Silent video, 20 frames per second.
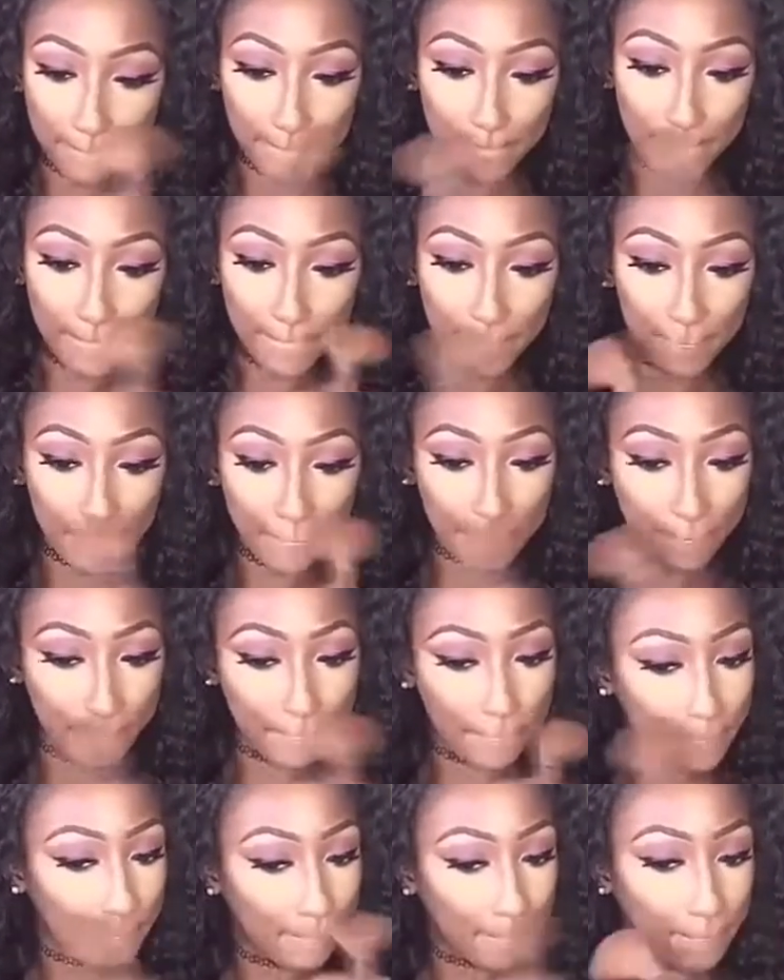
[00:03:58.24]
So
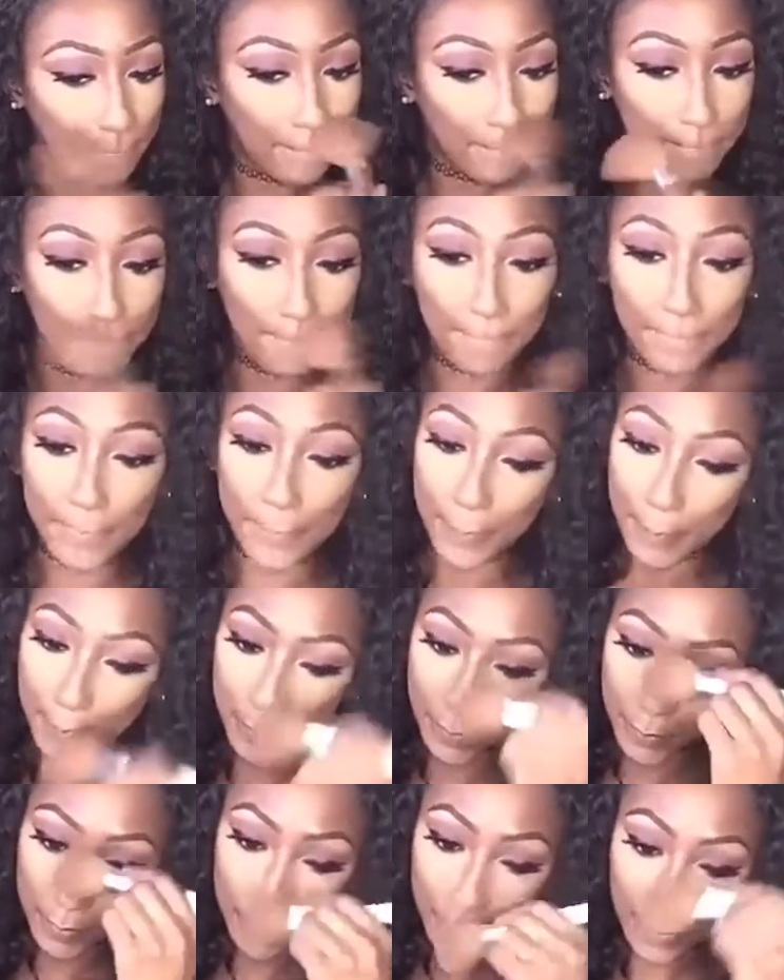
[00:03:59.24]
I just
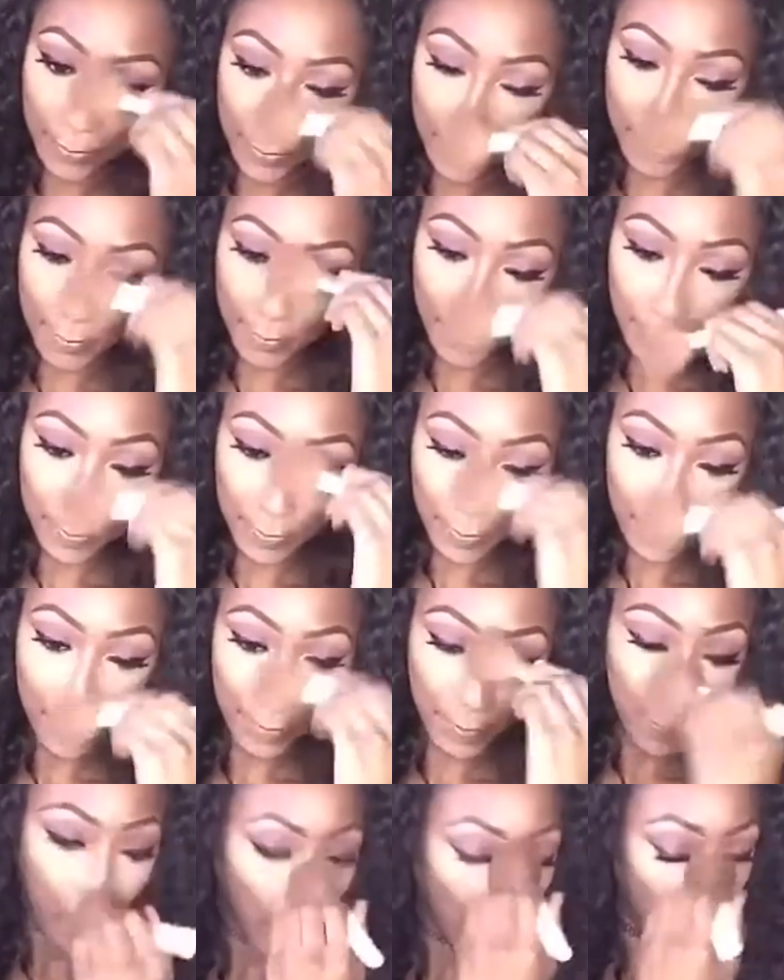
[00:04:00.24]
knocked away the excess
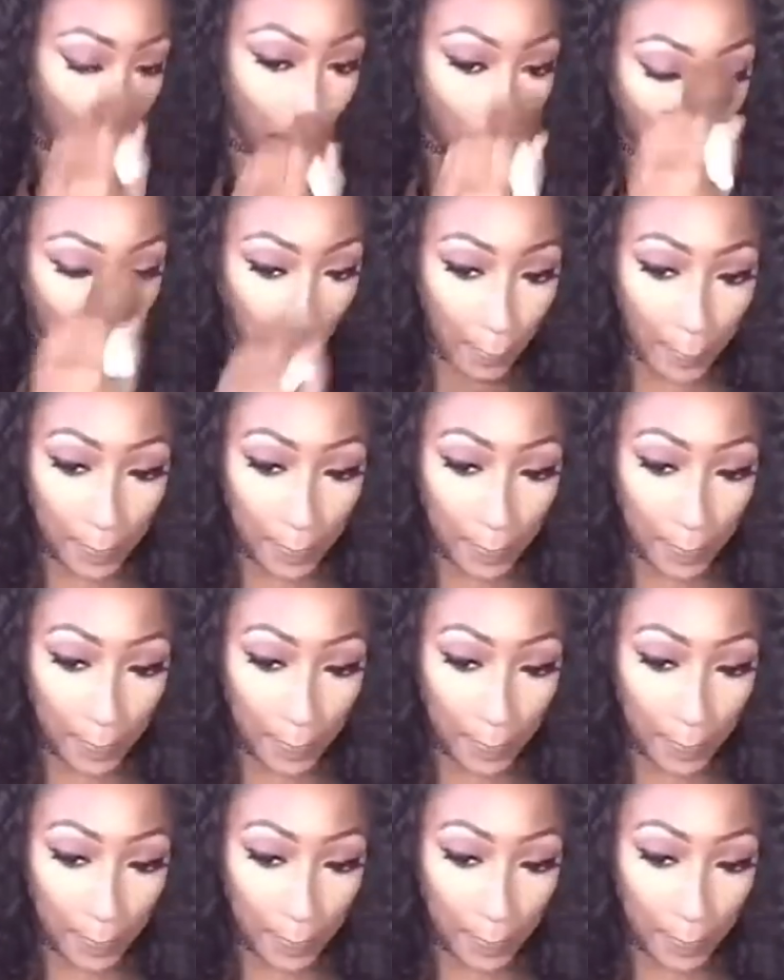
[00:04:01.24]
powder,